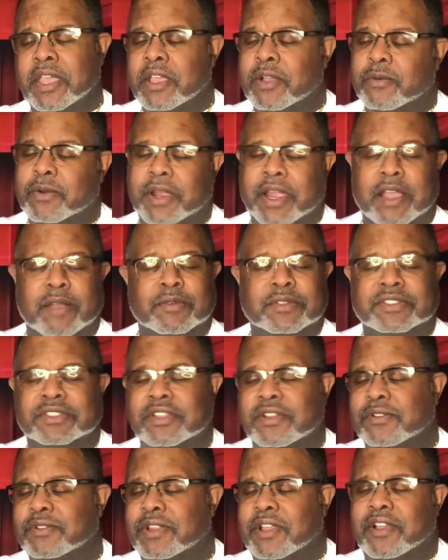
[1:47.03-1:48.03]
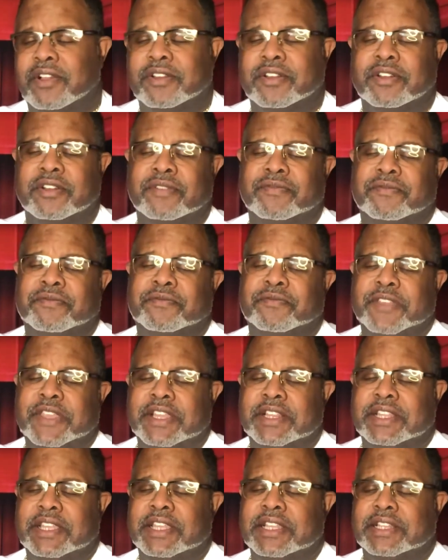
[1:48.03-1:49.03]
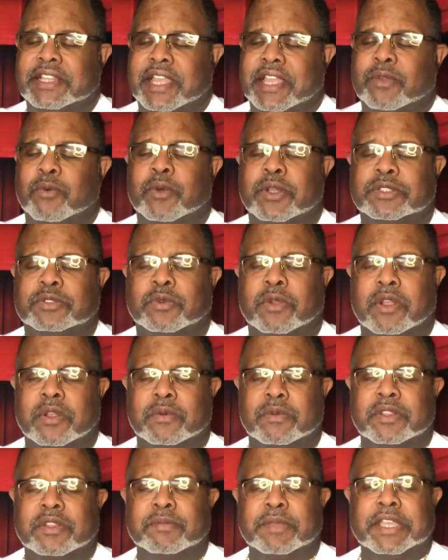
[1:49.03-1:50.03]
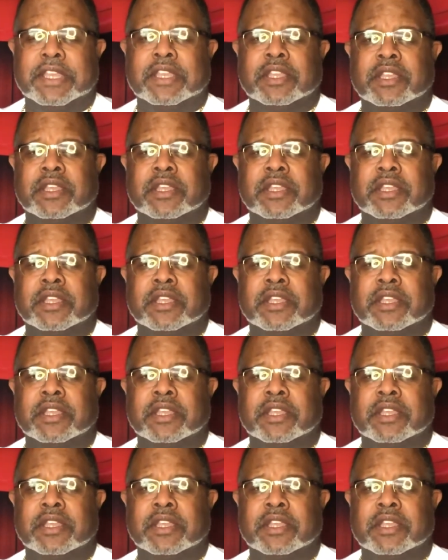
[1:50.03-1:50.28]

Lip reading: where I was no longer feeling like, what's wrong with me?